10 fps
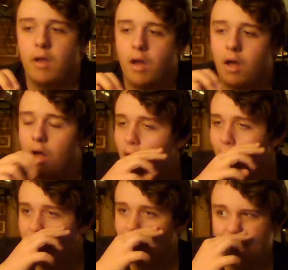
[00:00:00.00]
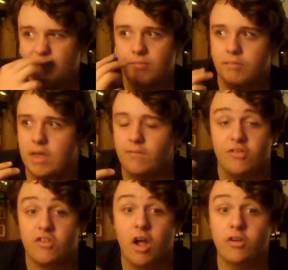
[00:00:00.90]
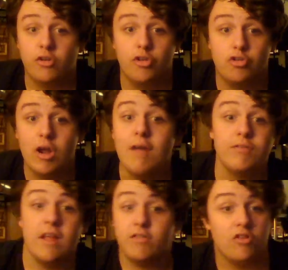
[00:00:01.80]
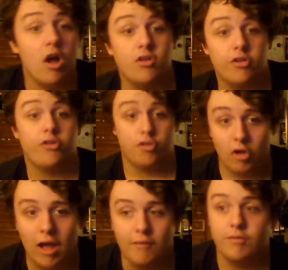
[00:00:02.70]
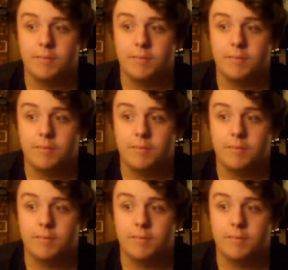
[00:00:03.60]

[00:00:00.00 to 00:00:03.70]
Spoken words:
Um, if it's not until the draft, it's not until the draft.